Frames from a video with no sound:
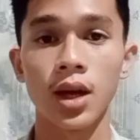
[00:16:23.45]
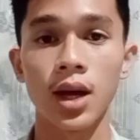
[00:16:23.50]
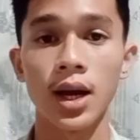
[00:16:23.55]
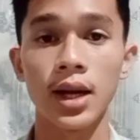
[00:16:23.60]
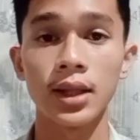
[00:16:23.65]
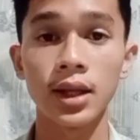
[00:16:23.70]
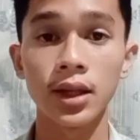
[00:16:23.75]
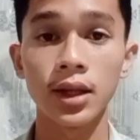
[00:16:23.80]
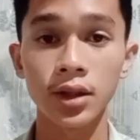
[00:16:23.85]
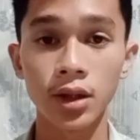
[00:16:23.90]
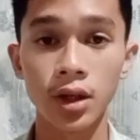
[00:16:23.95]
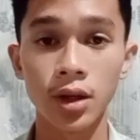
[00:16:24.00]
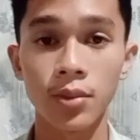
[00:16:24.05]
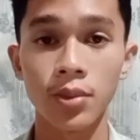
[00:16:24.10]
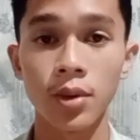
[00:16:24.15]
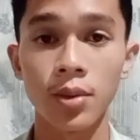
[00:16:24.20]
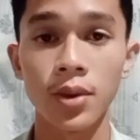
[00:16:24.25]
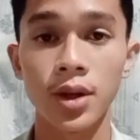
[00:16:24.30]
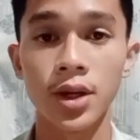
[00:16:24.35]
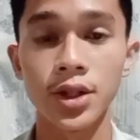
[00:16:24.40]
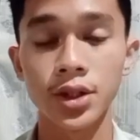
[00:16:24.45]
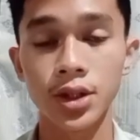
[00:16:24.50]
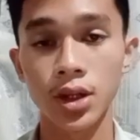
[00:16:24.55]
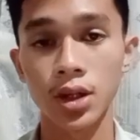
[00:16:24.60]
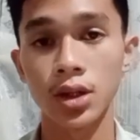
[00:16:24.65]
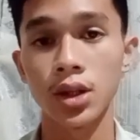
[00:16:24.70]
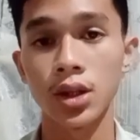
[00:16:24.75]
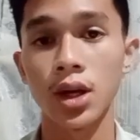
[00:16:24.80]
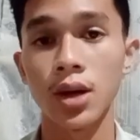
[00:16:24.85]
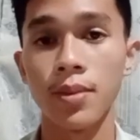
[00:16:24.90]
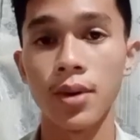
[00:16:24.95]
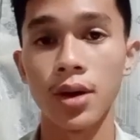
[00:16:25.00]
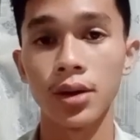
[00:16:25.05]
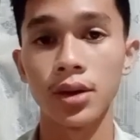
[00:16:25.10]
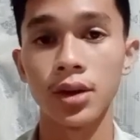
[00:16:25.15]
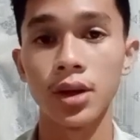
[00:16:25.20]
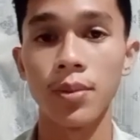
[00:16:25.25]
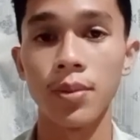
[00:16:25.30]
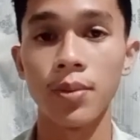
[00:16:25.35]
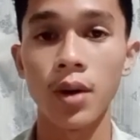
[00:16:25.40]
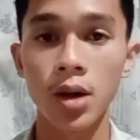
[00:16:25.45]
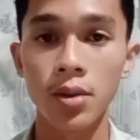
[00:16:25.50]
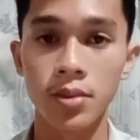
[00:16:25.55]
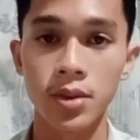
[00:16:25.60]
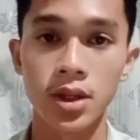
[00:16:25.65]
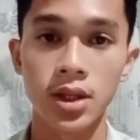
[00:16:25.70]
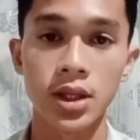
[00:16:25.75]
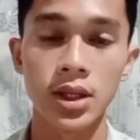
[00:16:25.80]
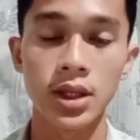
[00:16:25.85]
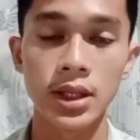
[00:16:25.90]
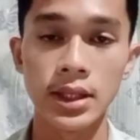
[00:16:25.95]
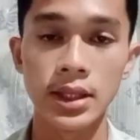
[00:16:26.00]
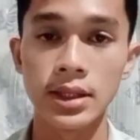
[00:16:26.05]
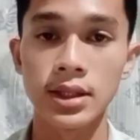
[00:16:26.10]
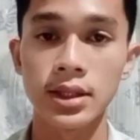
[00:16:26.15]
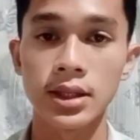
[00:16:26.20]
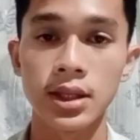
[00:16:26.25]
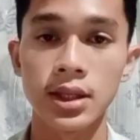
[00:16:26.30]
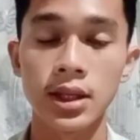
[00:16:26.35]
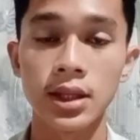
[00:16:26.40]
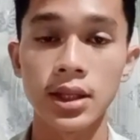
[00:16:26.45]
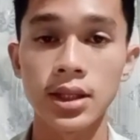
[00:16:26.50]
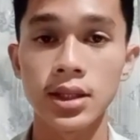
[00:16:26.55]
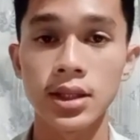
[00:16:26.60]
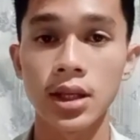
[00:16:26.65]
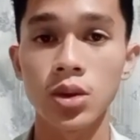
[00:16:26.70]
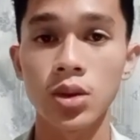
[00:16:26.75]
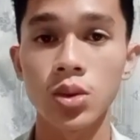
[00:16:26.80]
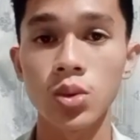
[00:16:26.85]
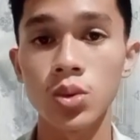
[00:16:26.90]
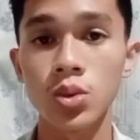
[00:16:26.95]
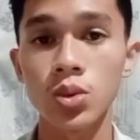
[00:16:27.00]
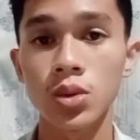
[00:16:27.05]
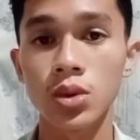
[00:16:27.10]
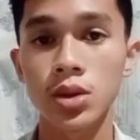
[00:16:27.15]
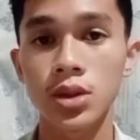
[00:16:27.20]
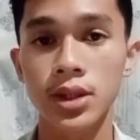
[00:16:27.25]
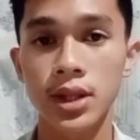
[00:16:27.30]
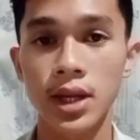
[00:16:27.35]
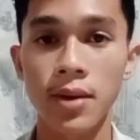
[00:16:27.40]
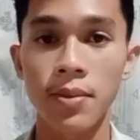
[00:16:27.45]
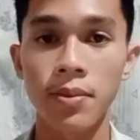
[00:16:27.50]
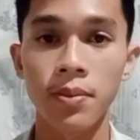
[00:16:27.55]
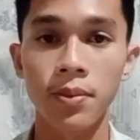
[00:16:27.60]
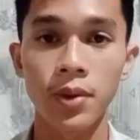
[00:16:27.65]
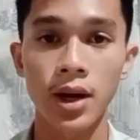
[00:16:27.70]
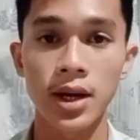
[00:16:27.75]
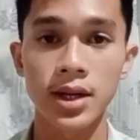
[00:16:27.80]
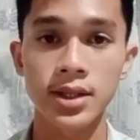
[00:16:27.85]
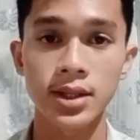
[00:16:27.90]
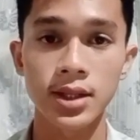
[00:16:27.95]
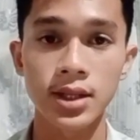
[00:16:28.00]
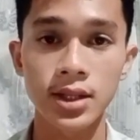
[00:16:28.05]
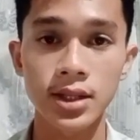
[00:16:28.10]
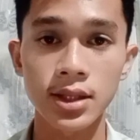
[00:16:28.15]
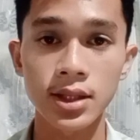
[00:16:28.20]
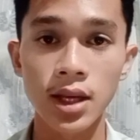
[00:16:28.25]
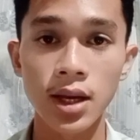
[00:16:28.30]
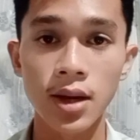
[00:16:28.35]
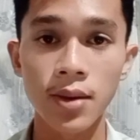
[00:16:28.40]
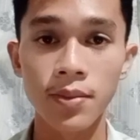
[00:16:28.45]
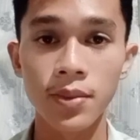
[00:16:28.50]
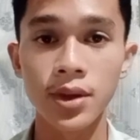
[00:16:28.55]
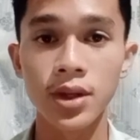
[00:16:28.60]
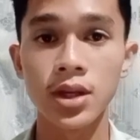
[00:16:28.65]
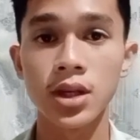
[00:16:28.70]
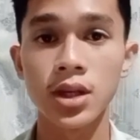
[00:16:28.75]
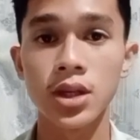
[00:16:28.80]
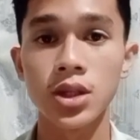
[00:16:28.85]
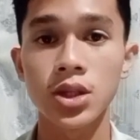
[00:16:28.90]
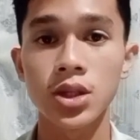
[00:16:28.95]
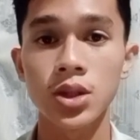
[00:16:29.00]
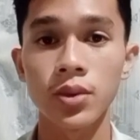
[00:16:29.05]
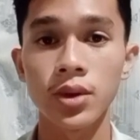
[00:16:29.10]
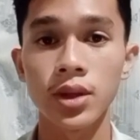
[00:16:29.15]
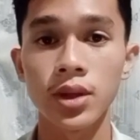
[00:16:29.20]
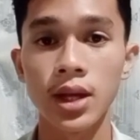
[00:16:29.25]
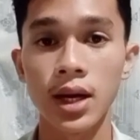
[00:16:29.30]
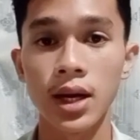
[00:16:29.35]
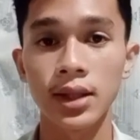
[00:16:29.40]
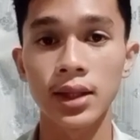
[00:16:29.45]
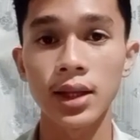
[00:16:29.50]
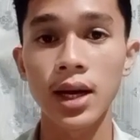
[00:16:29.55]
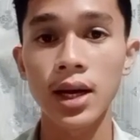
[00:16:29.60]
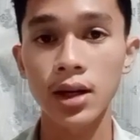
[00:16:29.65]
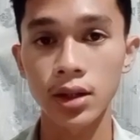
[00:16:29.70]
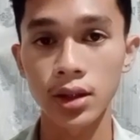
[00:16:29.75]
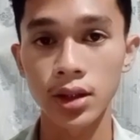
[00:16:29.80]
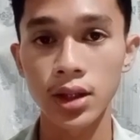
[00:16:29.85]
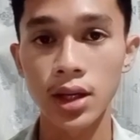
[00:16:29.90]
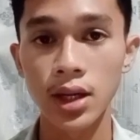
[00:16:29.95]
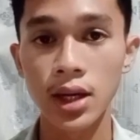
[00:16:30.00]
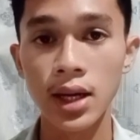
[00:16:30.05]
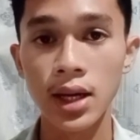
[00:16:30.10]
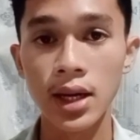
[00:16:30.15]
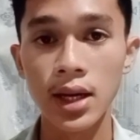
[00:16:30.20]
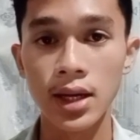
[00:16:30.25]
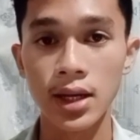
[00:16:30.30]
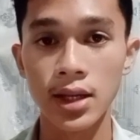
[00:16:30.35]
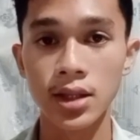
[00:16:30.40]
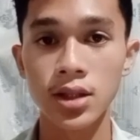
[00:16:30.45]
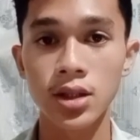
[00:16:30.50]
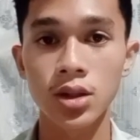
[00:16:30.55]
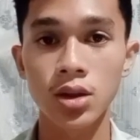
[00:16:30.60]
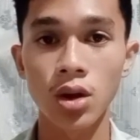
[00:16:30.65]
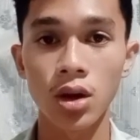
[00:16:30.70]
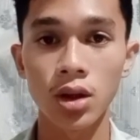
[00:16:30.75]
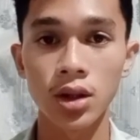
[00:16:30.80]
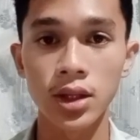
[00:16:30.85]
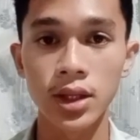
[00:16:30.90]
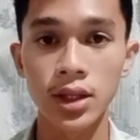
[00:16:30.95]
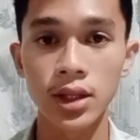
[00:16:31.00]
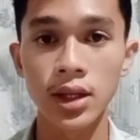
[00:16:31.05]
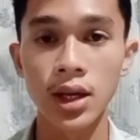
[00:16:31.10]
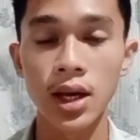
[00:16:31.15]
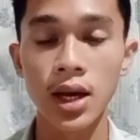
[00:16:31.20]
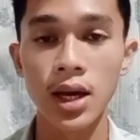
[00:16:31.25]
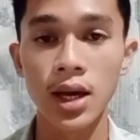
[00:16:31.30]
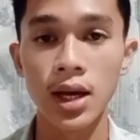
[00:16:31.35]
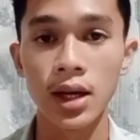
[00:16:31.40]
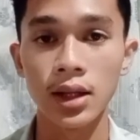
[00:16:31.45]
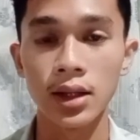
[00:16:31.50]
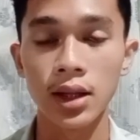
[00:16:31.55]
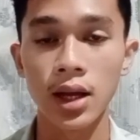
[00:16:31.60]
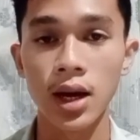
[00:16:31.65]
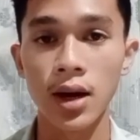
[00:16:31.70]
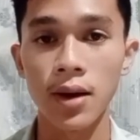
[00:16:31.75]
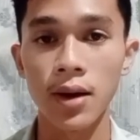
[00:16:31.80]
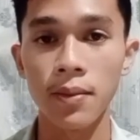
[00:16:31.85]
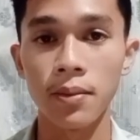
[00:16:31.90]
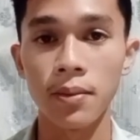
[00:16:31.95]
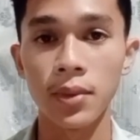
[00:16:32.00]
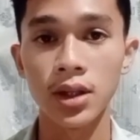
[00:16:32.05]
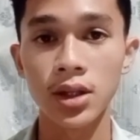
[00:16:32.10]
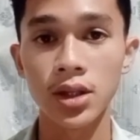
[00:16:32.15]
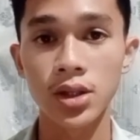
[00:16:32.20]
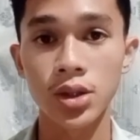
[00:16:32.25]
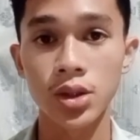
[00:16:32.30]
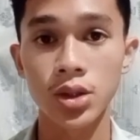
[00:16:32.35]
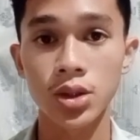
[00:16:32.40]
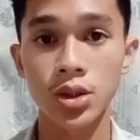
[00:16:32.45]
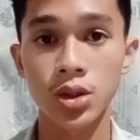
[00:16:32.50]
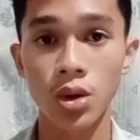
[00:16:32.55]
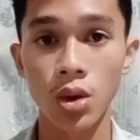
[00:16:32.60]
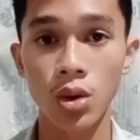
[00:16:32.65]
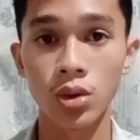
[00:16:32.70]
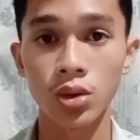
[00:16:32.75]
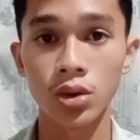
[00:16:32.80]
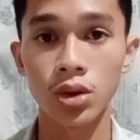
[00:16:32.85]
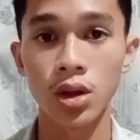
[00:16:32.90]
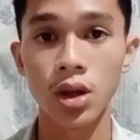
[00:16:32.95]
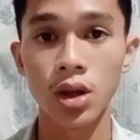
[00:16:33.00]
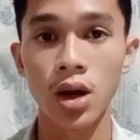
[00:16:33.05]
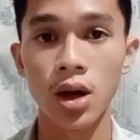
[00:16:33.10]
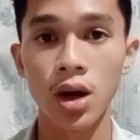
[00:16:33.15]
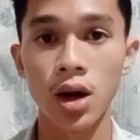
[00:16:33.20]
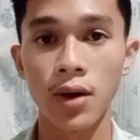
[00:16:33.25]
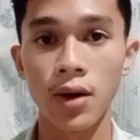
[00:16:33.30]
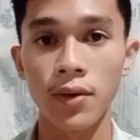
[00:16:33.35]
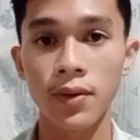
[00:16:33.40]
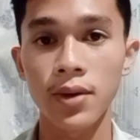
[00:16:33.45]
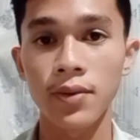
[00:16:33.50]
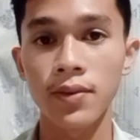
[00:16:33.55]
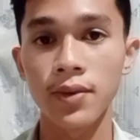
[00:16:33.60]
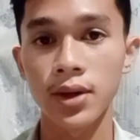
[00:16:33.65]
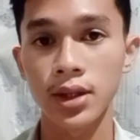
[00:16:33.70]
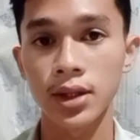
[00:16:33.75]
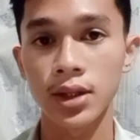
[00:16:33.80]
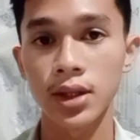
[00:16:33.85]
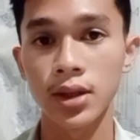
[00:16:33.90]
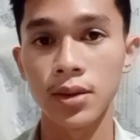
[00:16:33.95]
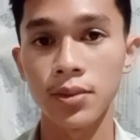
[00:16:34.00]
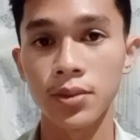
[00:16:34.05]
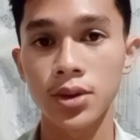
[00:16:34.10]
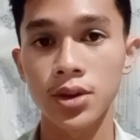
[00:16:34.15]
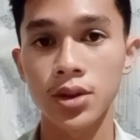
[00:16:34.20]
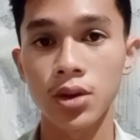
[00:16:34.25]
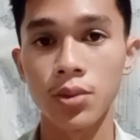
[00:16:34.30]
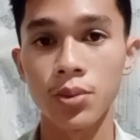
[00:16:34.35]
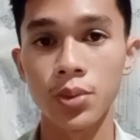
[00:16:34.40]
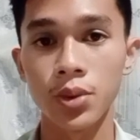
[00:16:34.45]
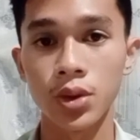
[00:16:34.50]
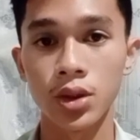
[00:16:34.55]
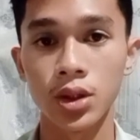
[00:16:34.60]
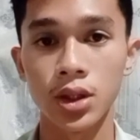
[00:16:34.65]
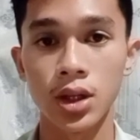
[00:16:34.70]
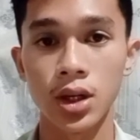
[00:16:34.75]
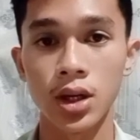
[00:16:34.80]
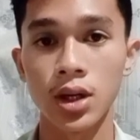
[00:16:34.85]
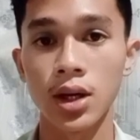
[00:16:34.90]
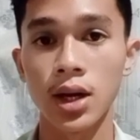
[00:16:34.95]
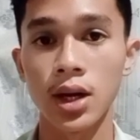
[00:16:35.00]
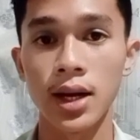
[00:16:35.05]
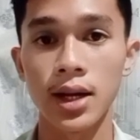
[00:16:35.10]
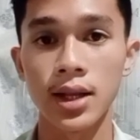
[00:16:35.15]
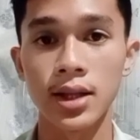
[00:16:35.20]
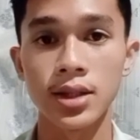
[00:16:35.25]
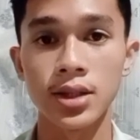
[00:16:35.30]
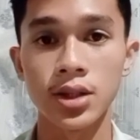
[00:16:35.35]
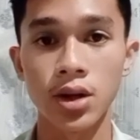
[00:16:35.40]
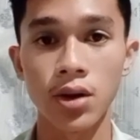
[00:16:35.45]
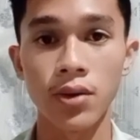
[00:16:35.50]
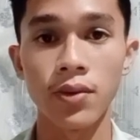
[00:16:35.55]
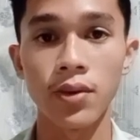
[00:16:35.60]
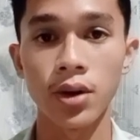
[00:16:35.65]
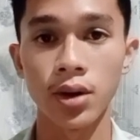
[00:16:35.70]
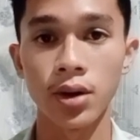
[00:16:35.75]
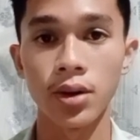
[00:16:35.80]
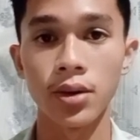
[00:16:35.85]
Another information about the farming is it is a two-step process. Begins with the attacker installing malicious code of a victim's computer and server.